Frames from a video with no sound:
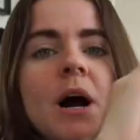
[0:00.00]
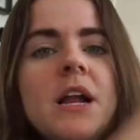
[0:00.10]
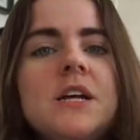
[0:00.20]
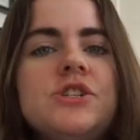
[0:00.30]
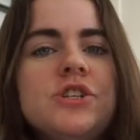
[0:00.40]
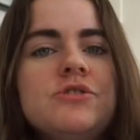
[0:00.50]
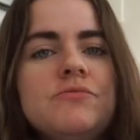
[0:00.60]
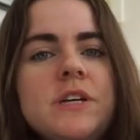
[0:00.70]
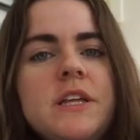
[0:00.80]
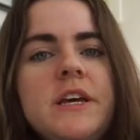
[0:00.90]
but it's just
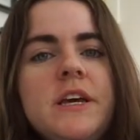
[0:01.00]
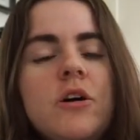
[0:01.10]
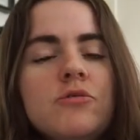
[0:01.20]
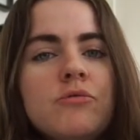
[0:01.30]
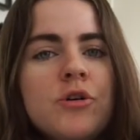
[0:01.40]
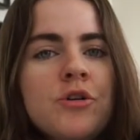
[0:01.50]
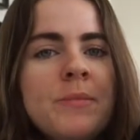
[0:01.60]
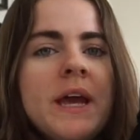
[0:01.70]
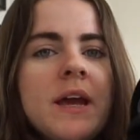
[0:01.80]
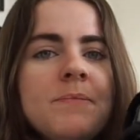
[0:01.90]
really
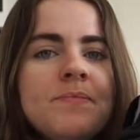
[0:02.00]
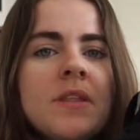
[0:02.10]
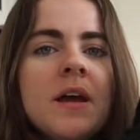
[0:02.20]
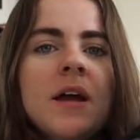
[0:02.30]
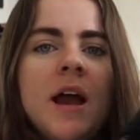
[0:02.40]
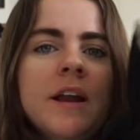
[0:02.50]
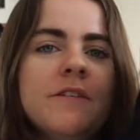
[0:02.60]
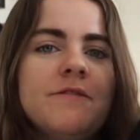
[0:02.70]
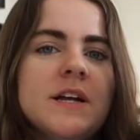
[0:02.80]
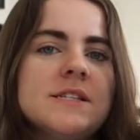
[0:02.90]
roomy. And
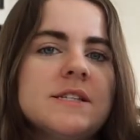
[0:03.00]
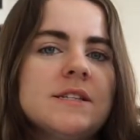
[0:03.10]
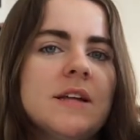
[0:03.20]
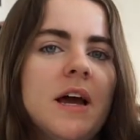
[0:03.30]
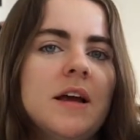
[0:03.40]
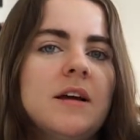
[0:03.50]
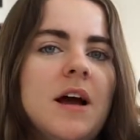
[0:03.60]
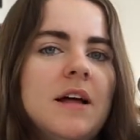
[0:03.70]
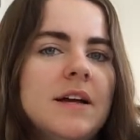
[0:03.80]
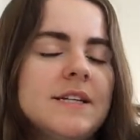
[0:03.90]
it fits, like,
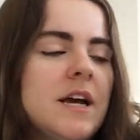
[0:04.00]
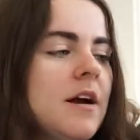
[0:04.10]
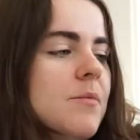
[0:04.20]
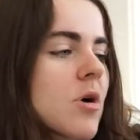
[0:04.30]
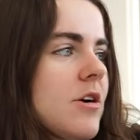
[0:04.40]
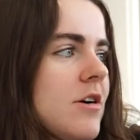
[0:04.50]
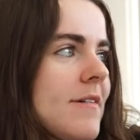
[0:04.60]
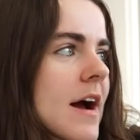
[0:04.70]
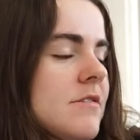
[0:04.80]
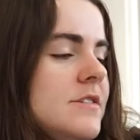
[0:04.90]
I like to carry water
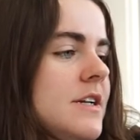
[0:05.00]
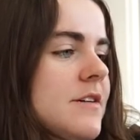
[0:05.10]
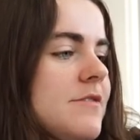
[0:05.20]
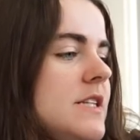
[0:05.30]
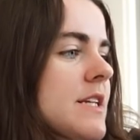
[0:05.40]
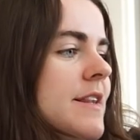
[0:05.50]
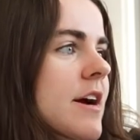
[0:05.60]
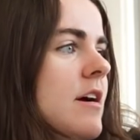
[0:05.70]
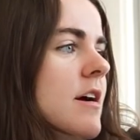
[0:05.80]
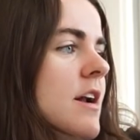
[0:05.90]
around, and it fits in
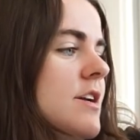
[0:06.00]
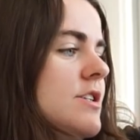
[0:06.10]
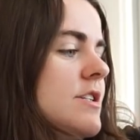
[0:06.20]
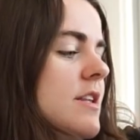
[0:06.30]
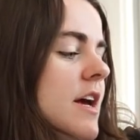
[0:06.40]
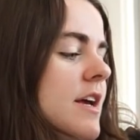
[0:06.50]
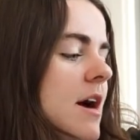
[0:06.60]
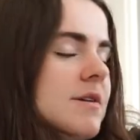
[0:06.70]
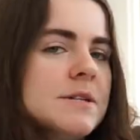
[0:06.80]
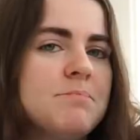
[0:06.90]
there, and I just like
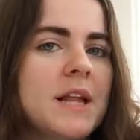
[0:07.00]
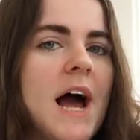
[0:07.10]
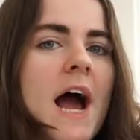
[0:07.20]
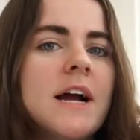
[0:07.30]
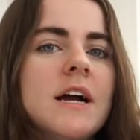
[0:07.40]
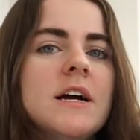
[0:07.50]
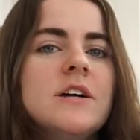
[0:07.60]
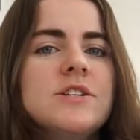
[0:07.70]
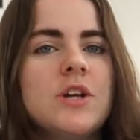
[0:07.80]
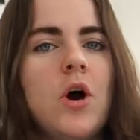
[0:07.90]
how it's black.
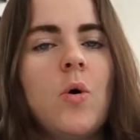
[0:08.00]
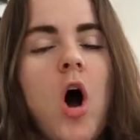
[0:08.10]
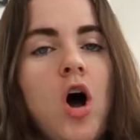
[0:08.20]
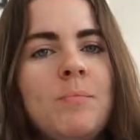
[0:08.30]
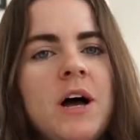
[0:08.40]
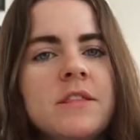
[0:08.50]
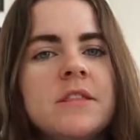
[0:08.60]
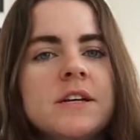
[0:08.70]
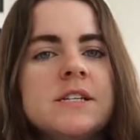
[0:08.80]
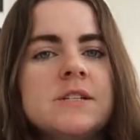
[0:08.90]
So all month
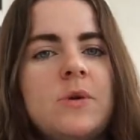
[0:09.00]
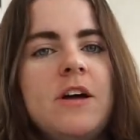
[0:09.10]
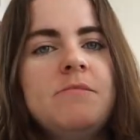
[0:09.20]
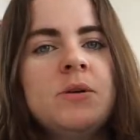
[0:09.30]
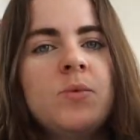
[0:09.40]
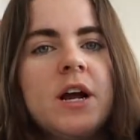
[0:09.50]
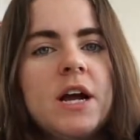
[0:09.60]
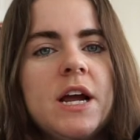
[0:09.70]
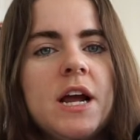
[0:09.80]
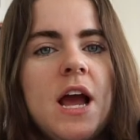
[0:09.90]
this is what I've been
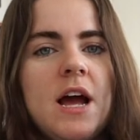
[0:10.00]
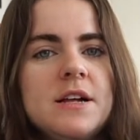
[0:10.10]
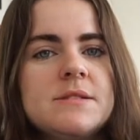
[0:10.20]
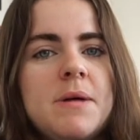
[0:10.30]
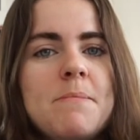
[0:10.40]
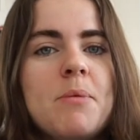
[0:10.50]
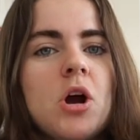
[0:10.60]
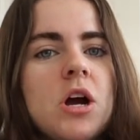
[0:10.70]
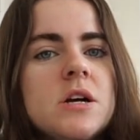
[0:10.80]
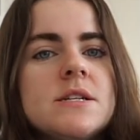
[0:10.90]
wearing as my
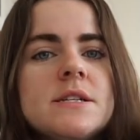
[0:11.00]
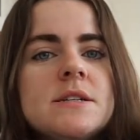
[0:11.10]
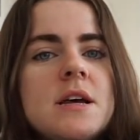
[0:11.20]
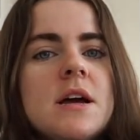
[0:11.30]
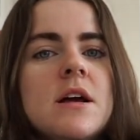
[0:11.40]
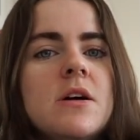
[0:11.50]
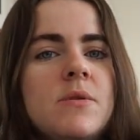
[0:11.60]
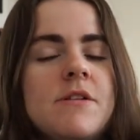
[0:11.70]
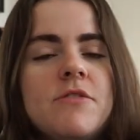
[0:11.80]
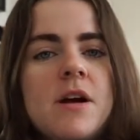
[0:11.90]
purse
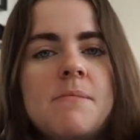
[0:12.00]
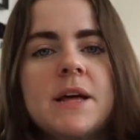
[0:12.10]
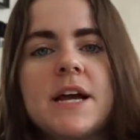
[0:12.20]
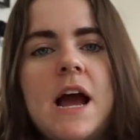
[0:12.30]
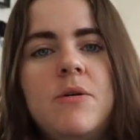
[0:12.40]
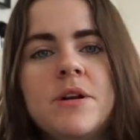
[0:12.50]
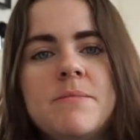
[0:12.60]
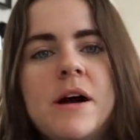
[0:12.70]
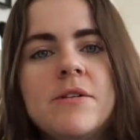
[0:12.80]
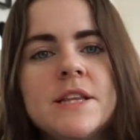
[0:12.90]
whenever I'm like out and
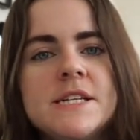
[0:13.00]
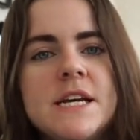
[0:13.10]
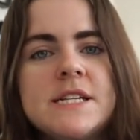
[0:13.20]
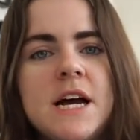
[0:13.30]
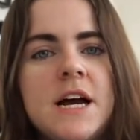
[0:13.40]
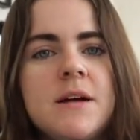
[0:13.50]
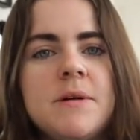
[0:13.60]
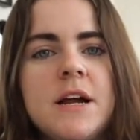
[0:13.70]
about in the daytime.